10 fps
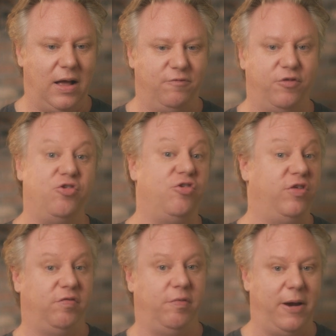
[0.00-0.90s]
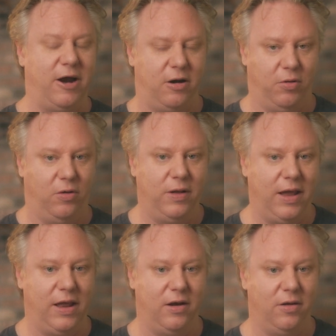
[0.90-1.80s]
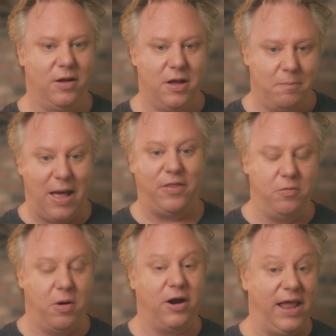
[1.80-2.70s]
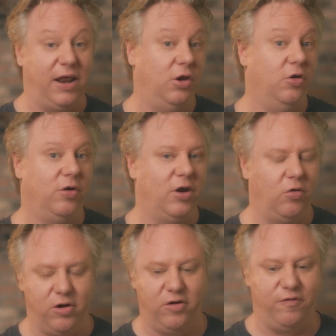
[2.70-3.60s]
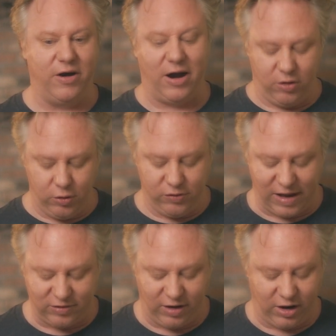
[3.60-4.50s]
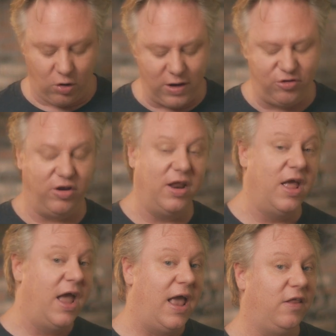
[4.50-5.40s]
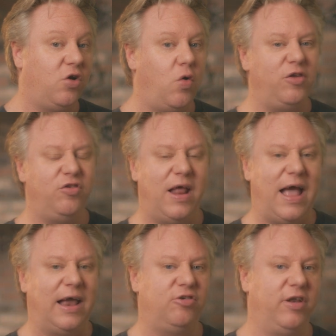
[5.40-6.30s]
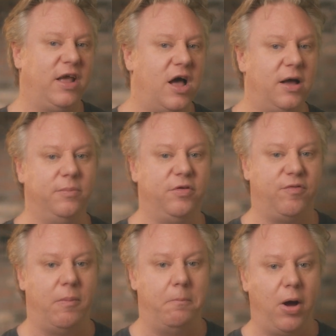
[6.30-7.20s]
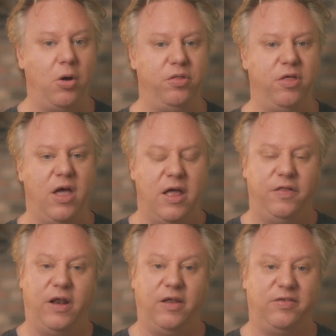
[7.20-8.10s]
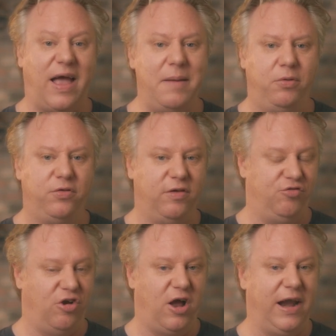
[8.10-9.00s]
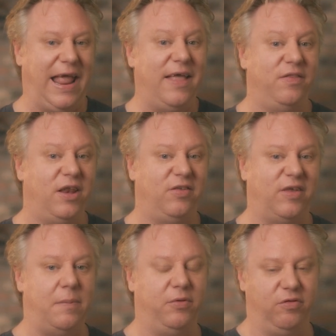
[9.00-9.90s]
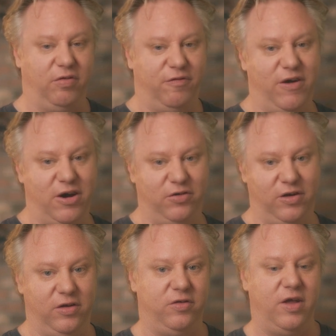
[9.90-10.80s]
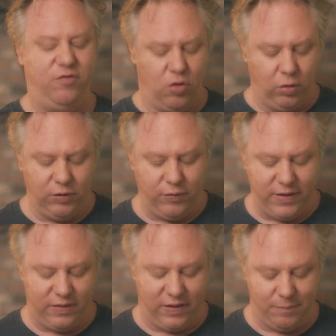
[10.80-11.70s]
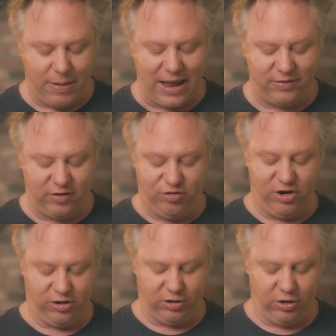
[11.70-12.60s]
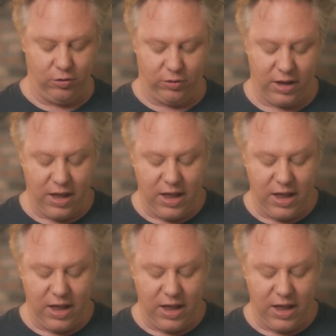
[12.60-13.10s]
versions of the parable in Matthew, Mark, and Luke in order to figure out who is asking the question. And the question actually comes from both the disciples of John and the disciples of the Pharisees. If you only read the passage here in Luke,